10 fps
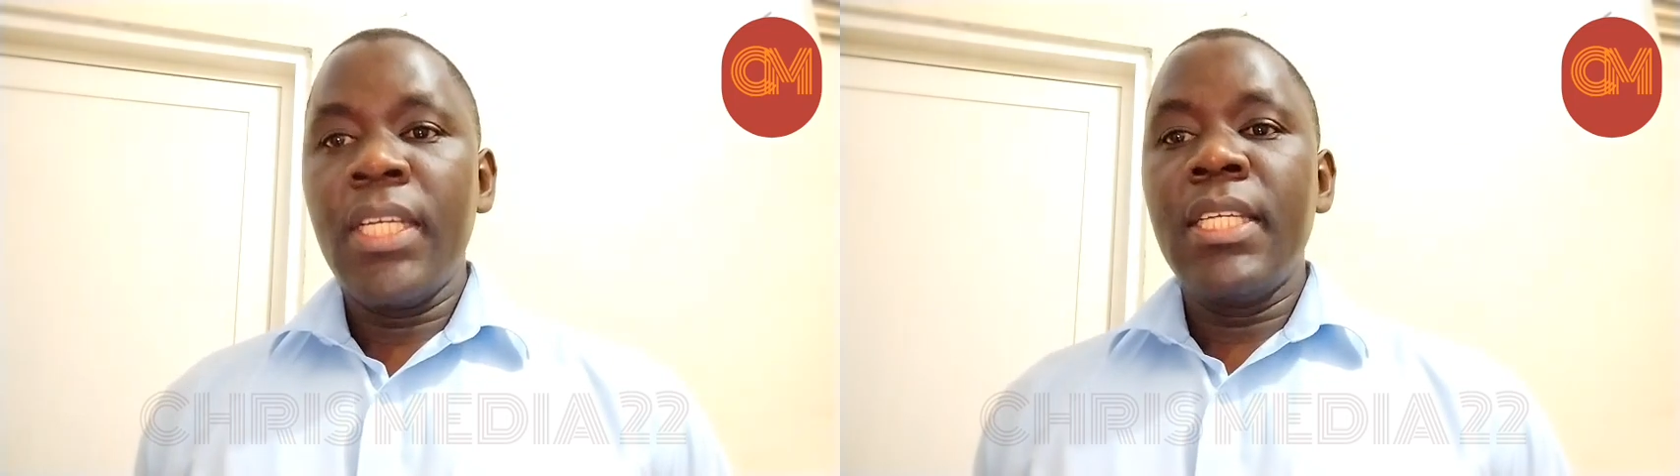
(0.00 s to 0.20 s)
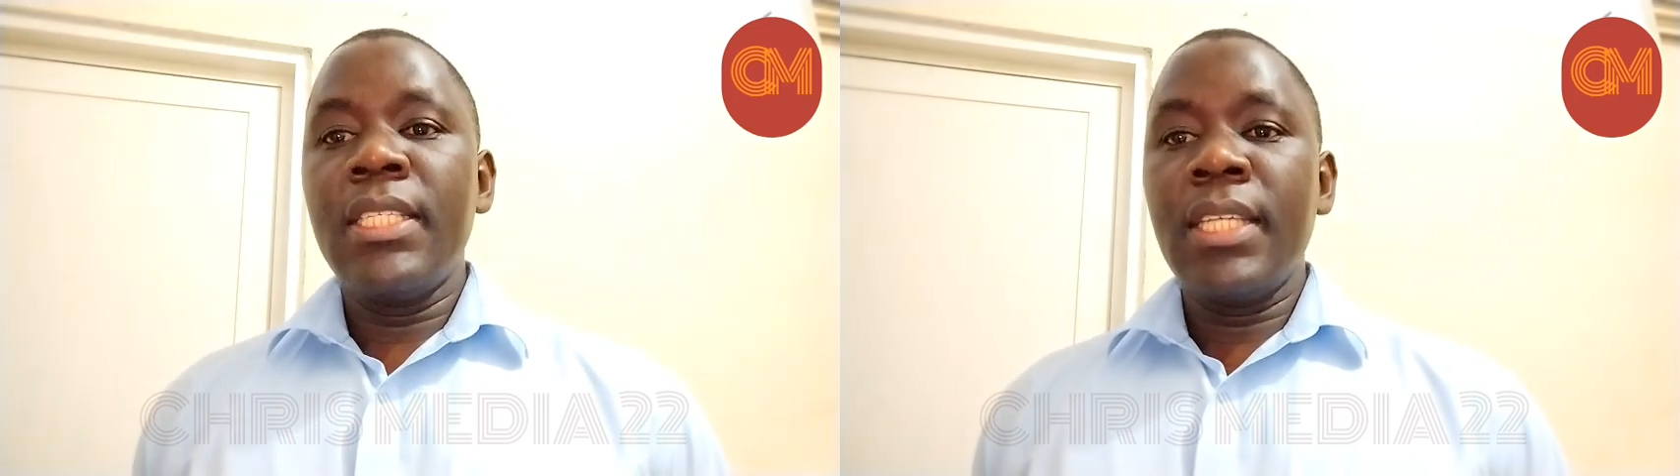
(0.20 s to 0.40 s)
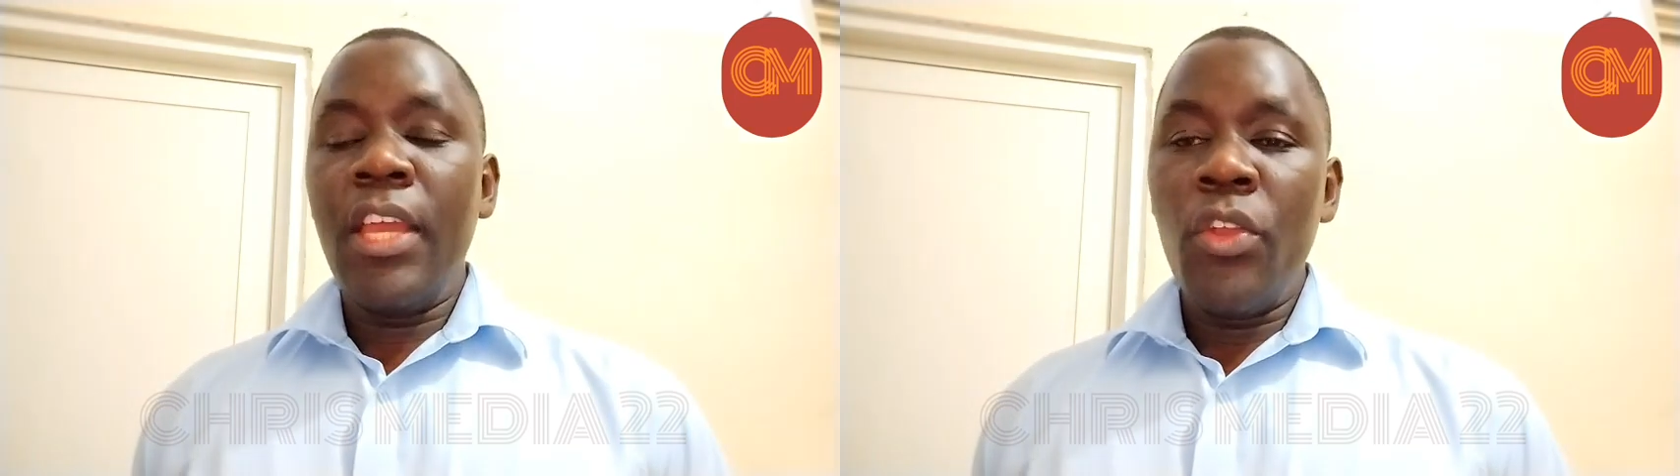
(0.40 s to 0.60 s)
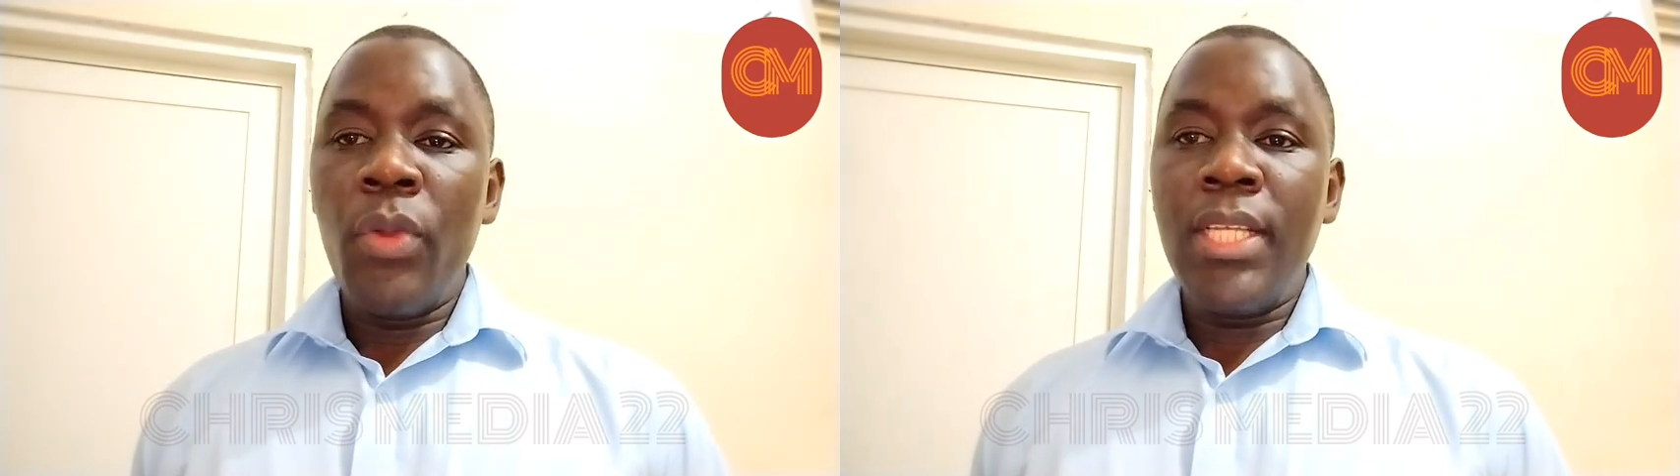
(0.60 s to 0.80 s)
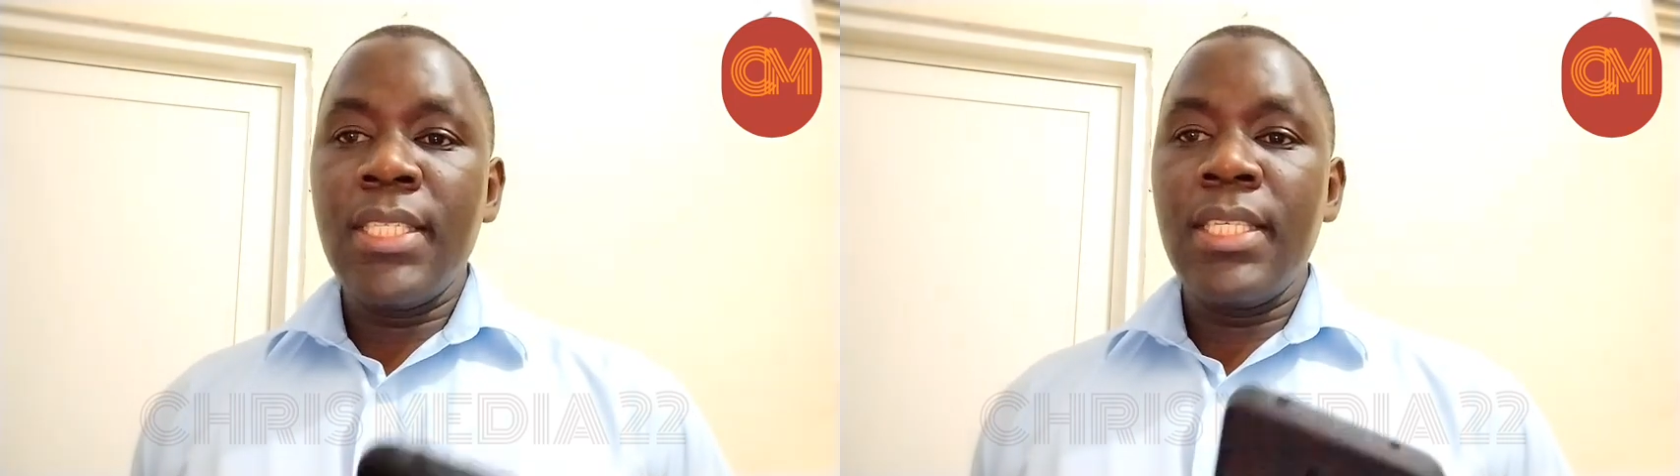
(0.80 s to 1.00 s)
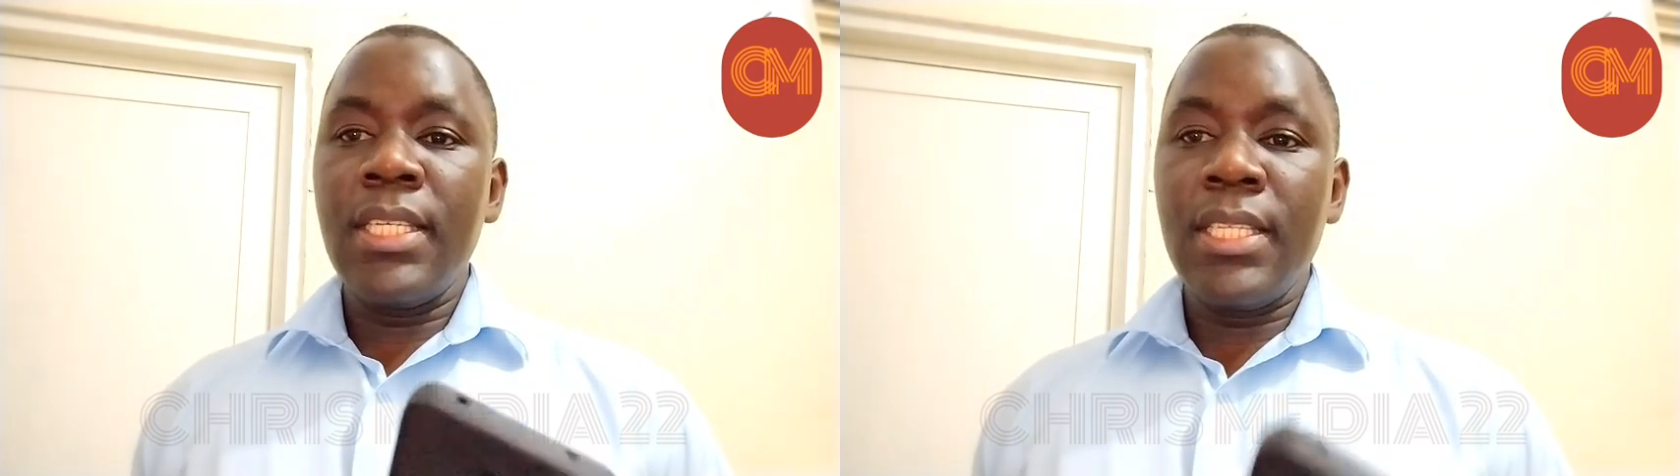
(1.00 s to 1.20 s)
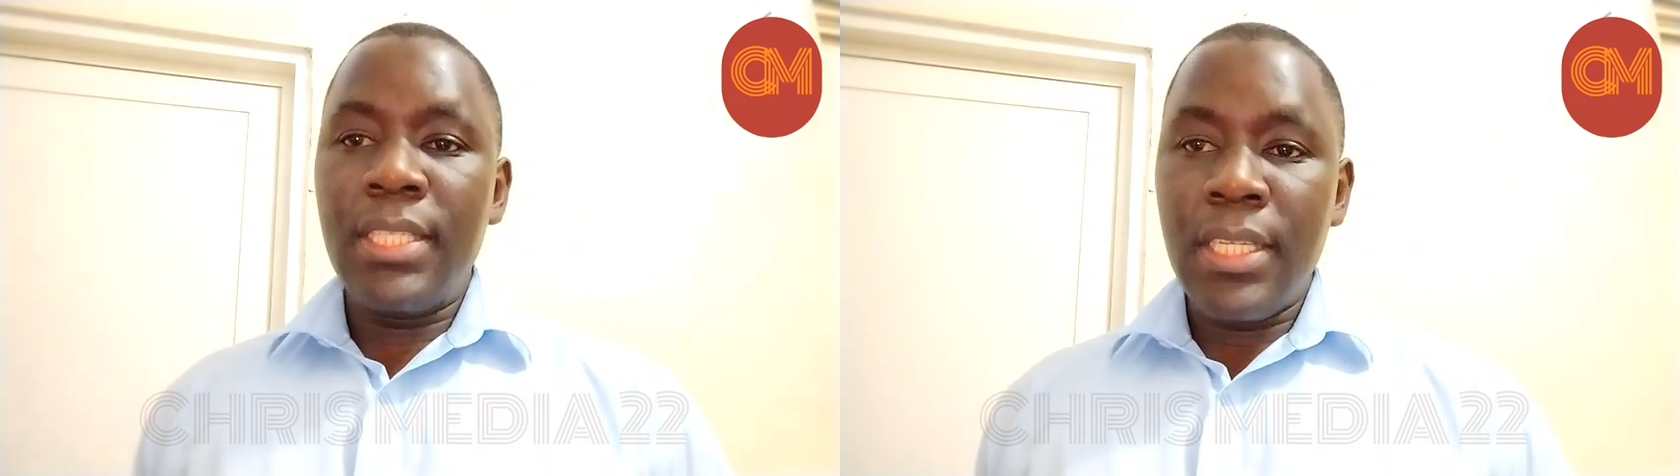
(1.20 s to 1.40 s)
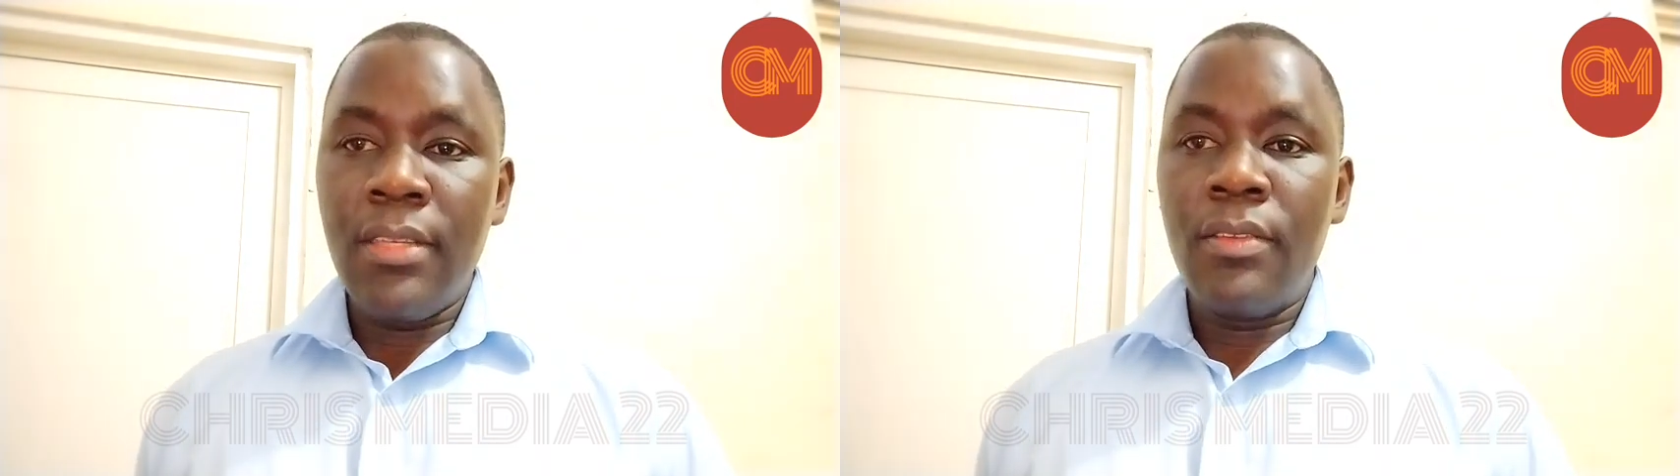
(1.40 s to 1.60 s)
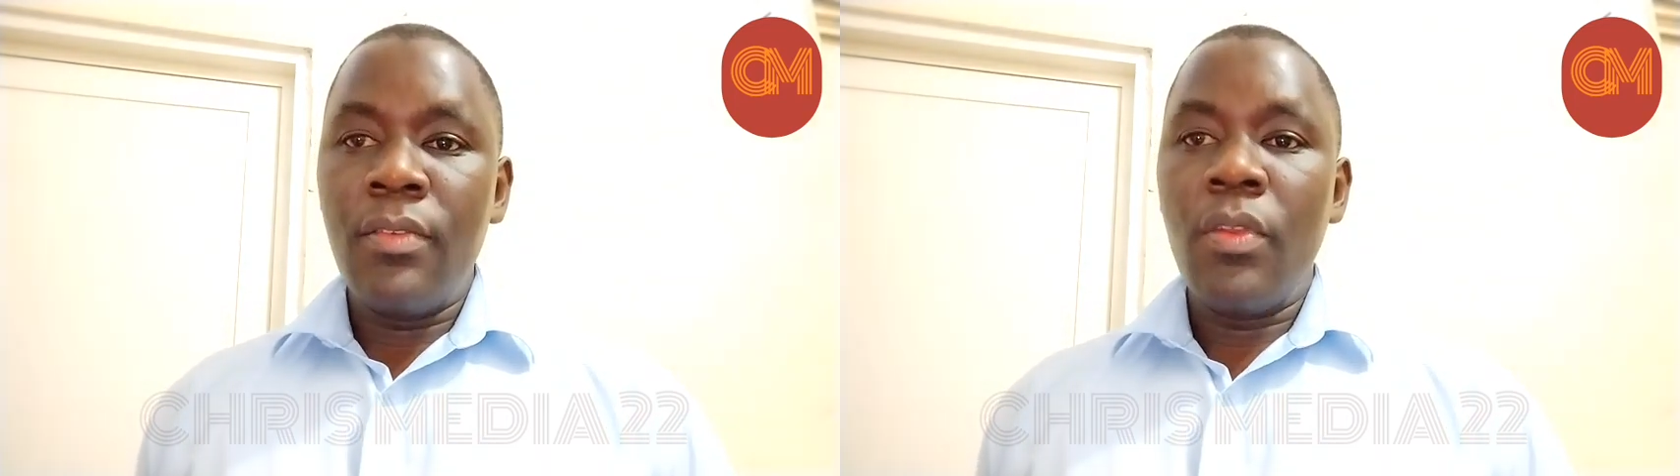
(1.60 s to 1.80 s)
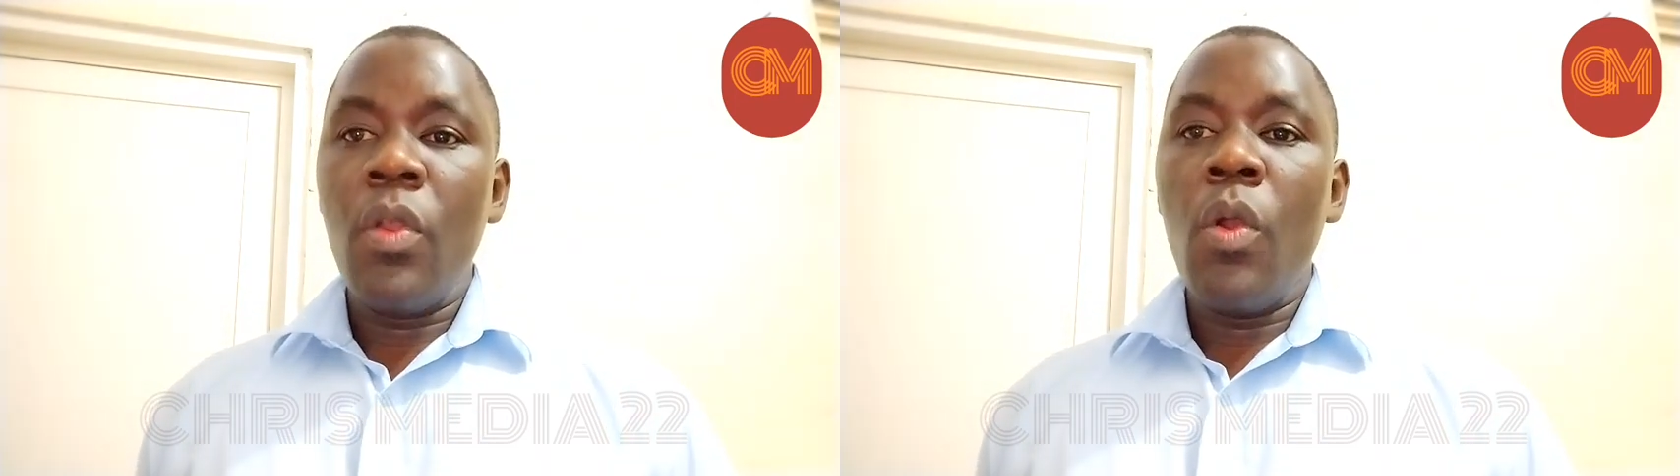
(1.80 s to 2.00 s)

is a US citizen